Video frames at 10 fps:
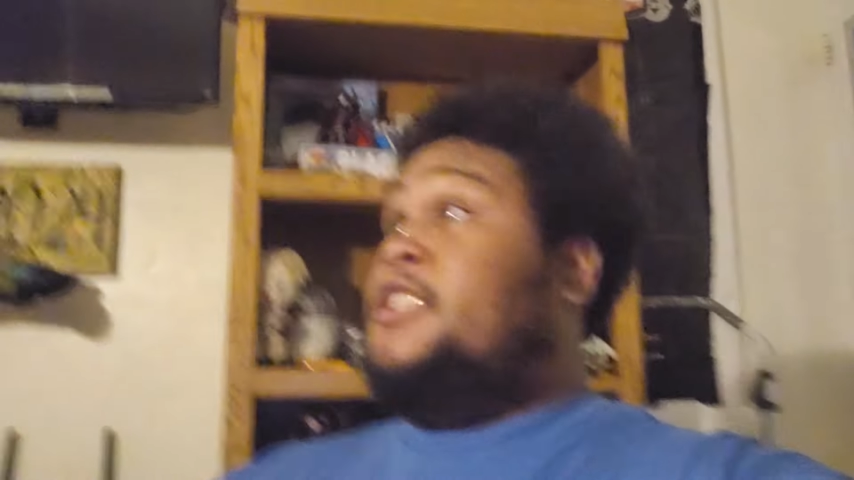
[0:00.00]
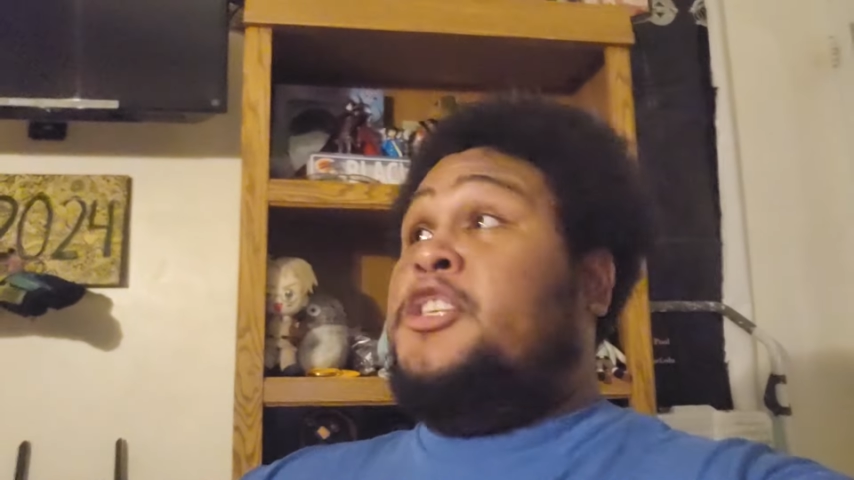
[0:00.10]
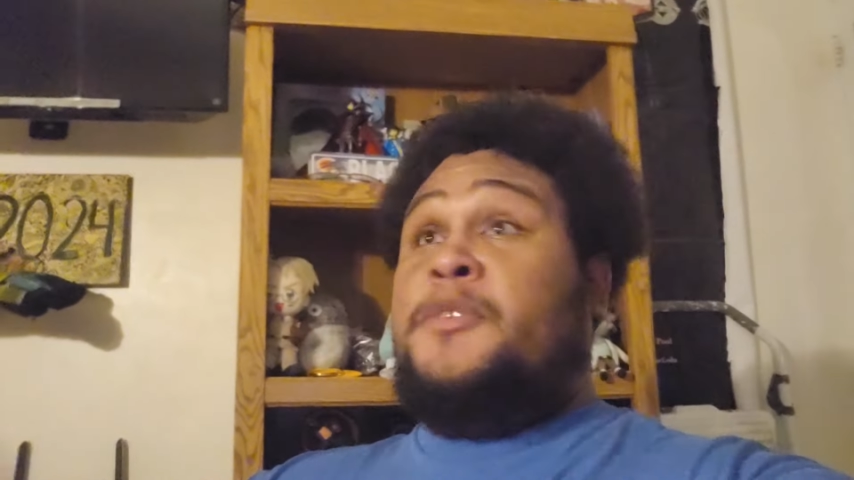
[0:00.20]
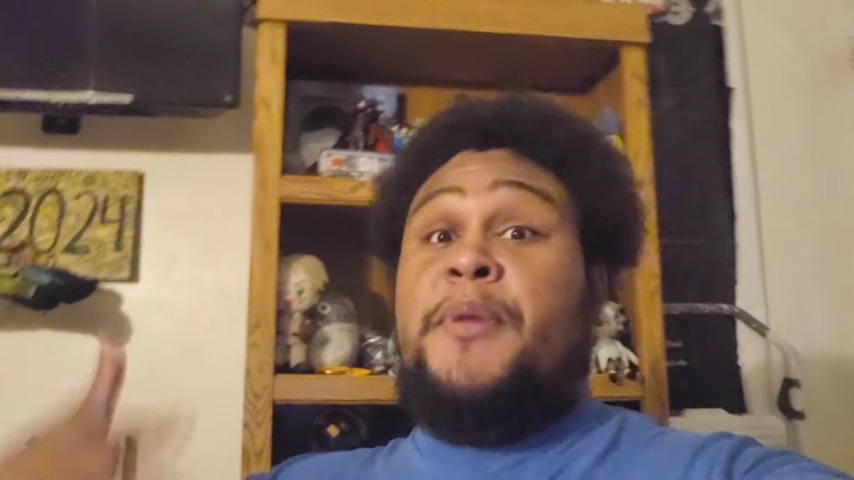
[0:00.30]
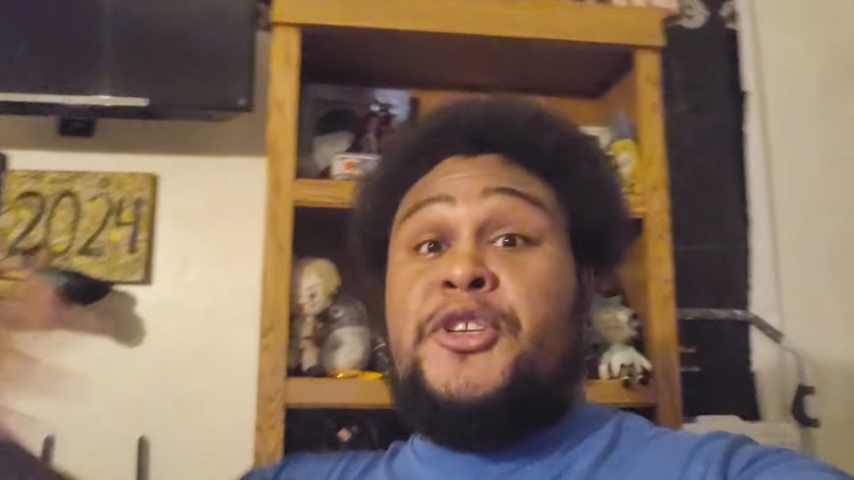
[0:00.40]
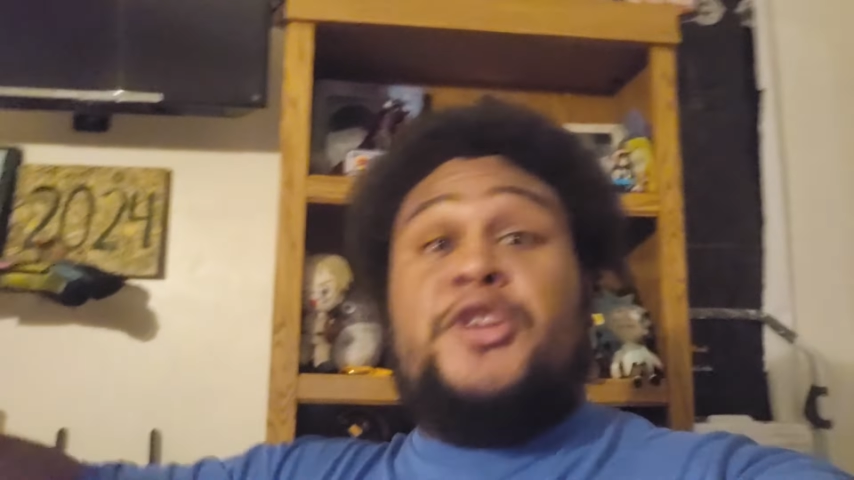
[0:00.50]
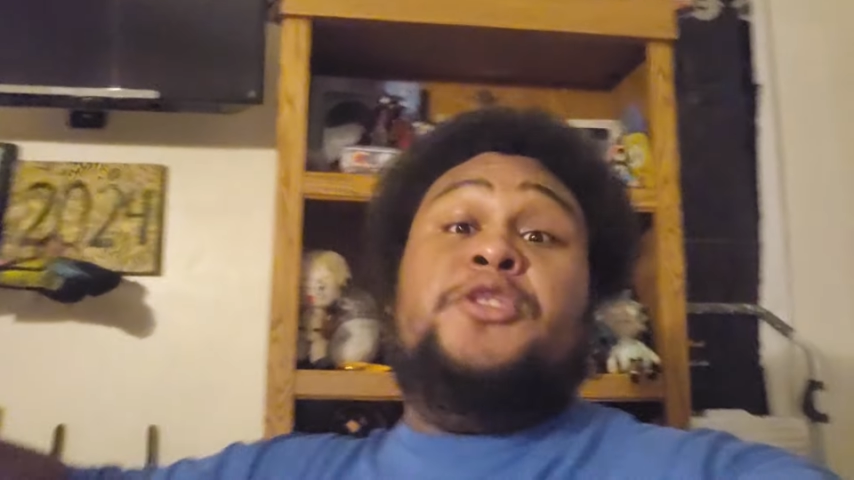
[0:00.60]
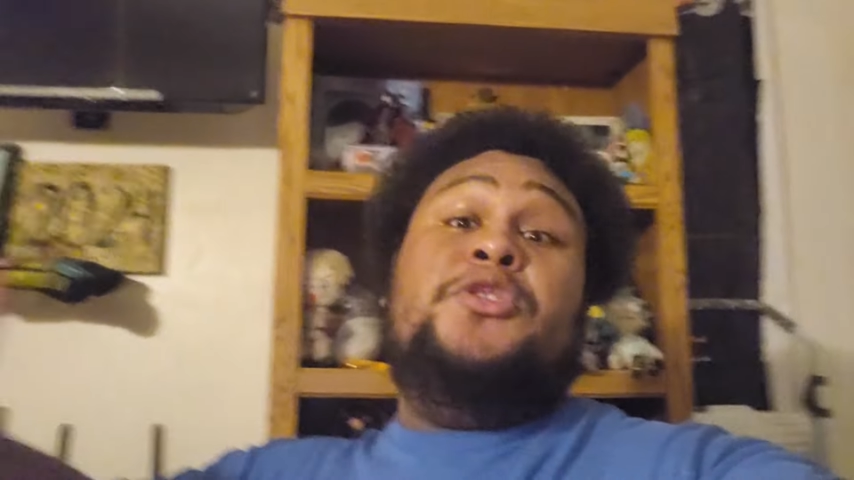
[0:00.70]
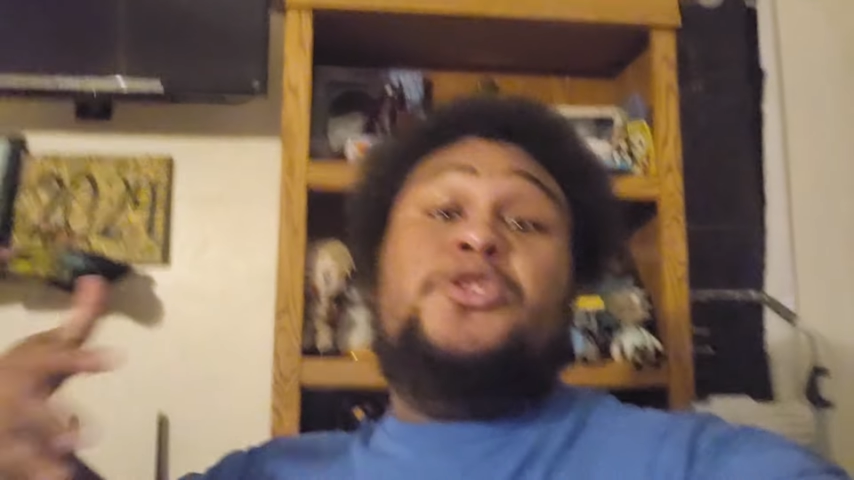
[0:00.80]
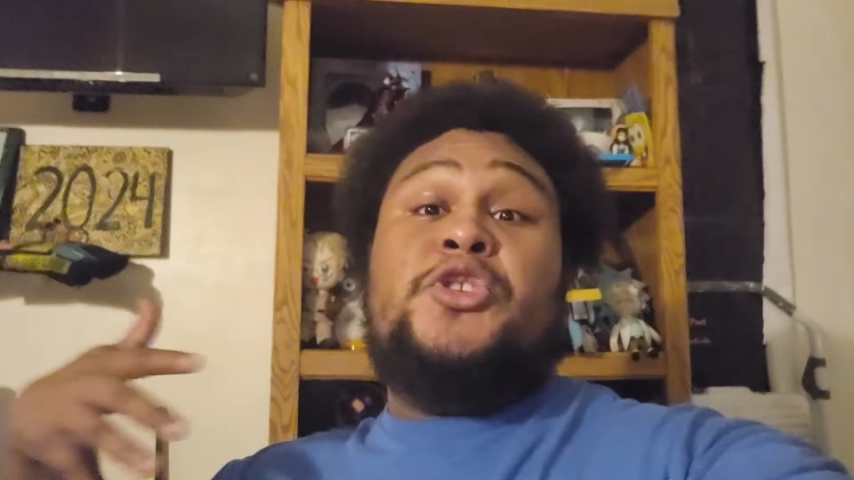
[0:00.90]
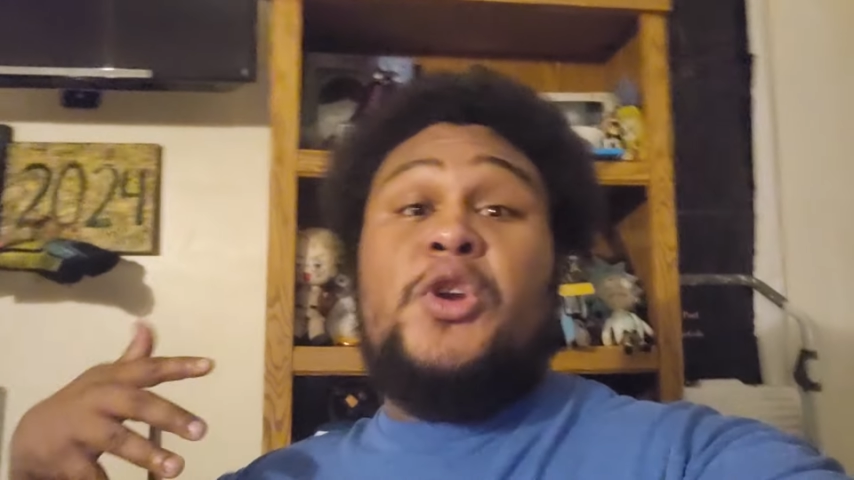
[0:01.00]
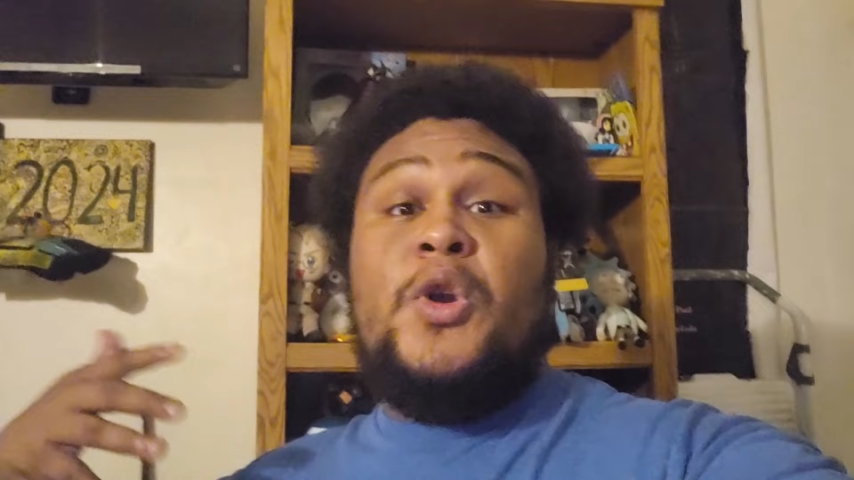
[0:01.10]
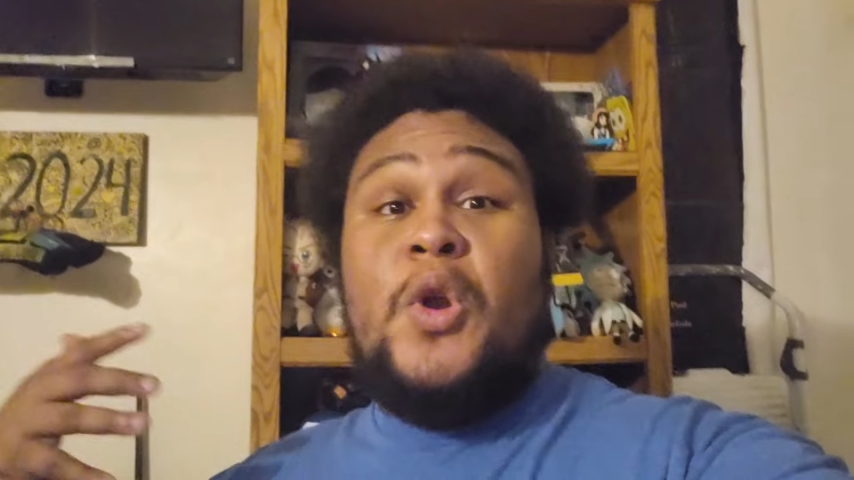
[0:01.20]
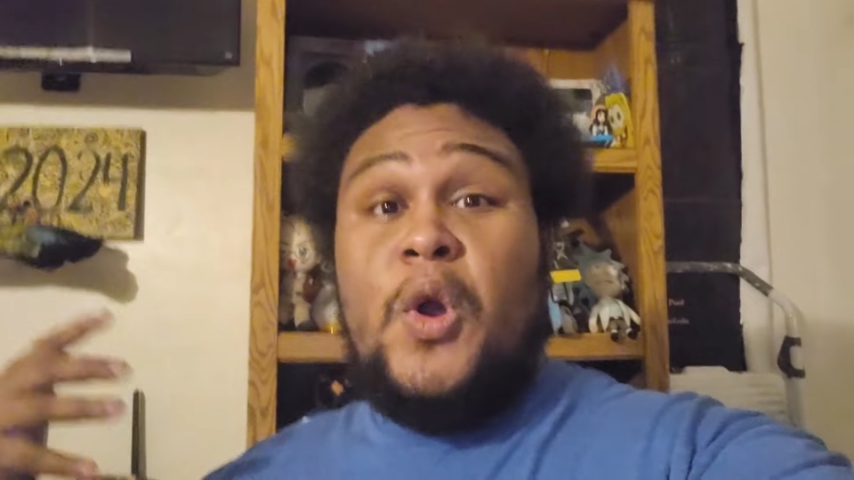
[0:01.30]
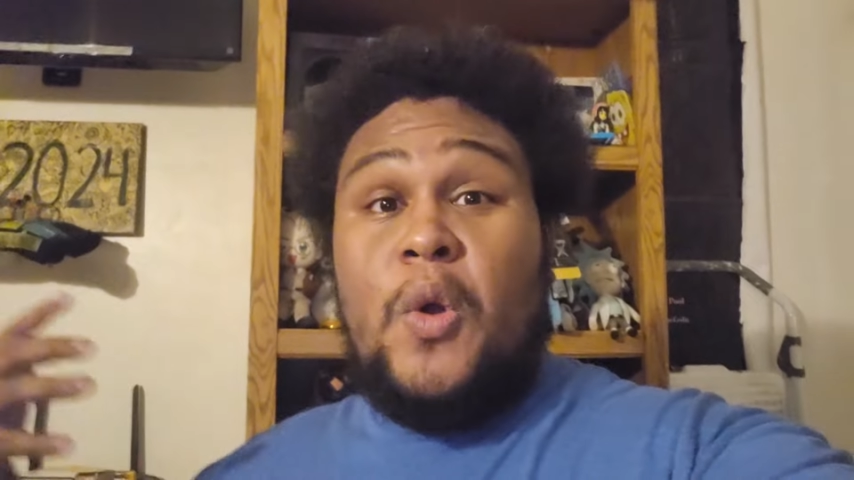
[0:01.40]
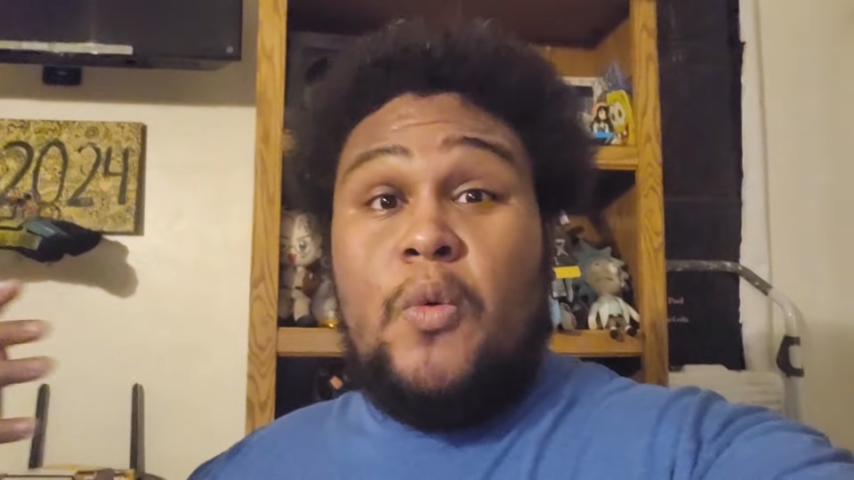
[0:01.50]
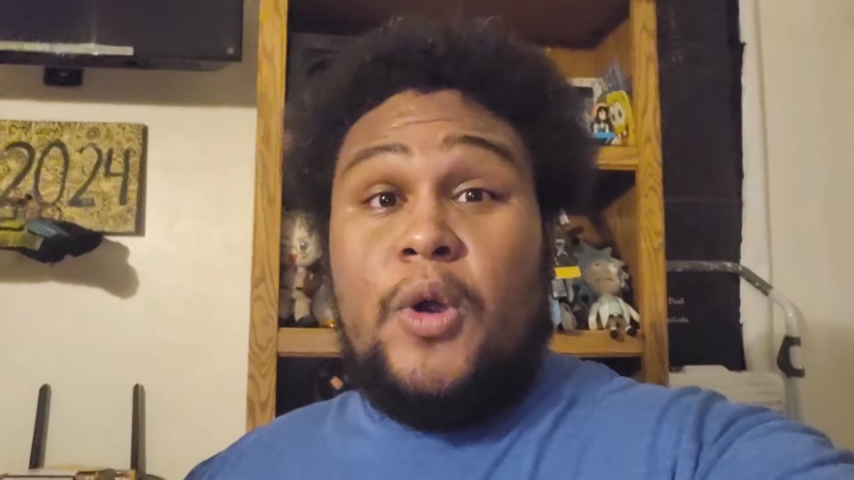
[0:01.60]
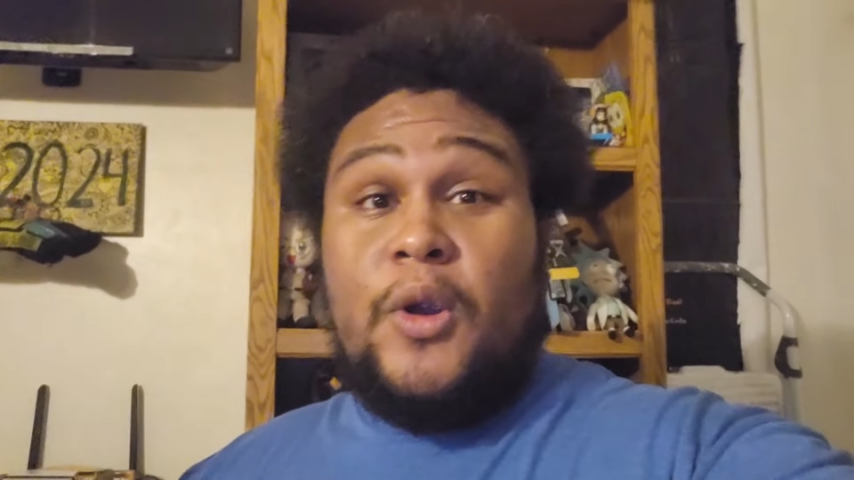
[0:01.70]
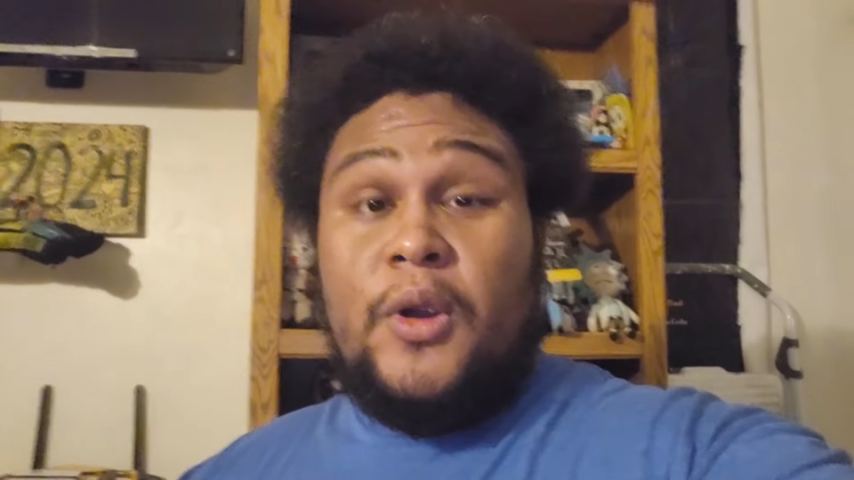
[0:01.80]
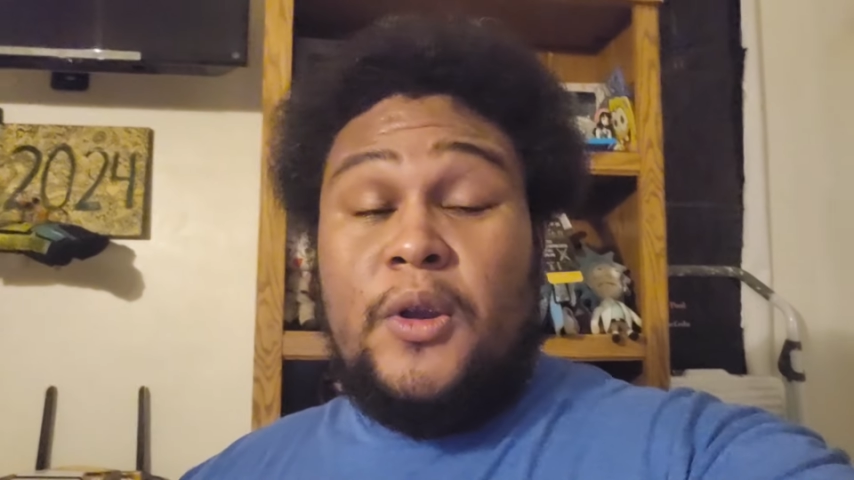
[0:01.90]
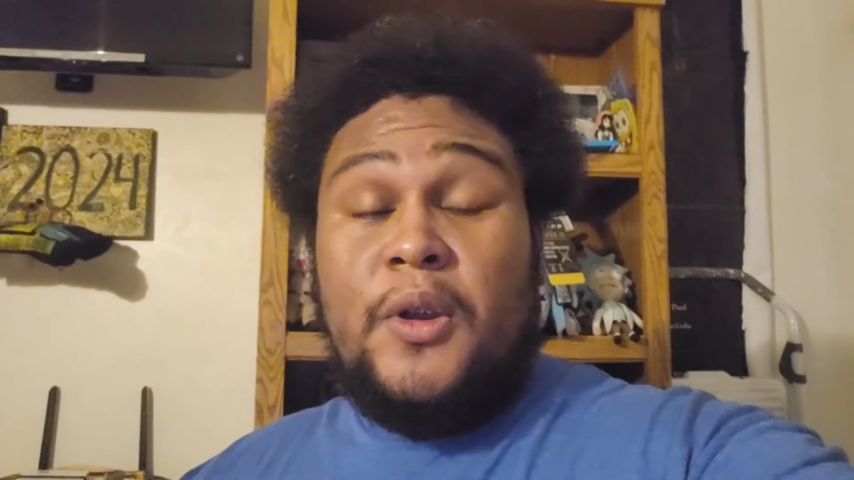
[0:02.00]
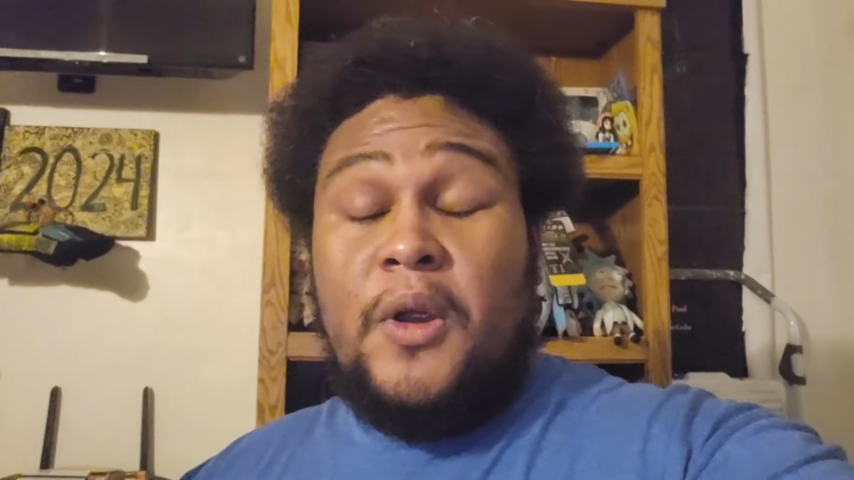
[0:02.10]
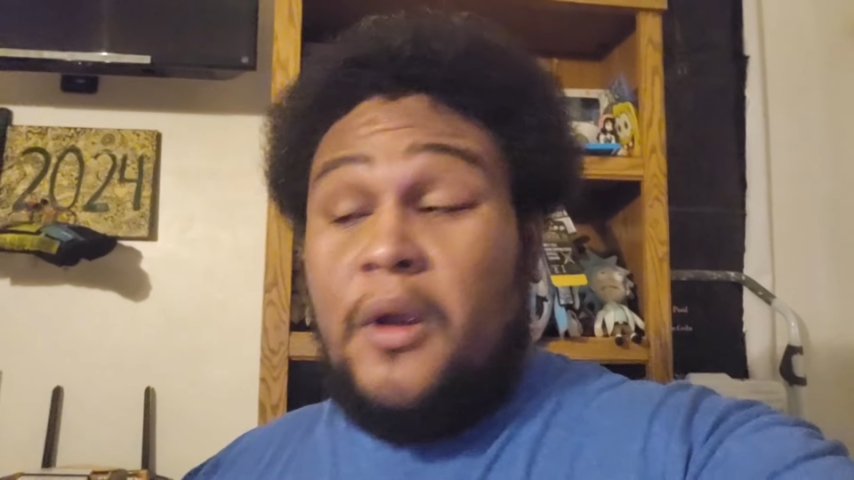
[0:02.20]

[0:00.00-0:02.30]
suspicions were